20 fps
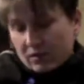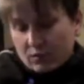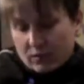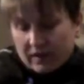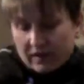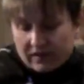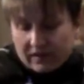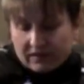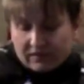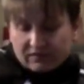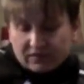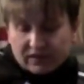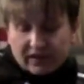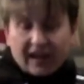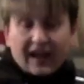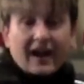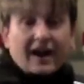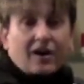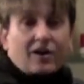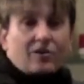with it for
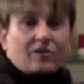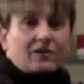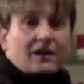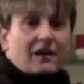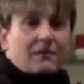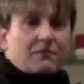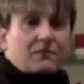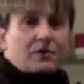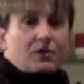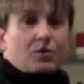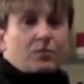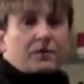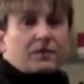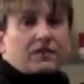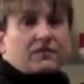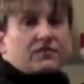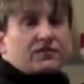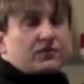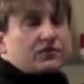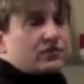now. I would hope in
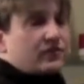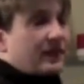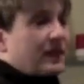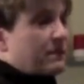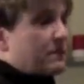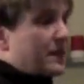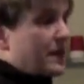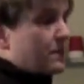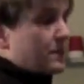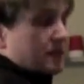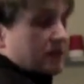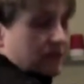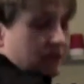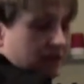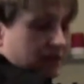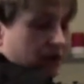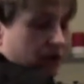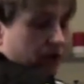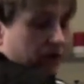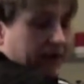the future that maybe,
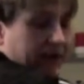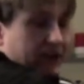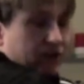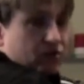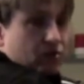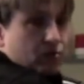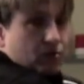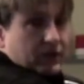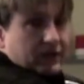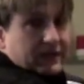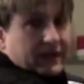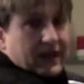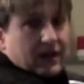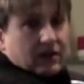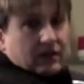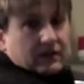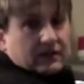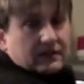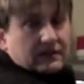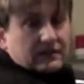you know, they can tone it
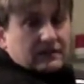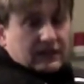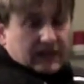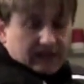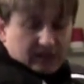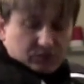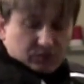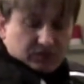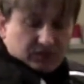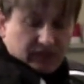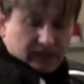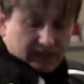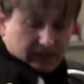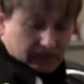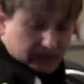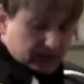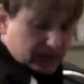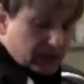down. This is nice reflective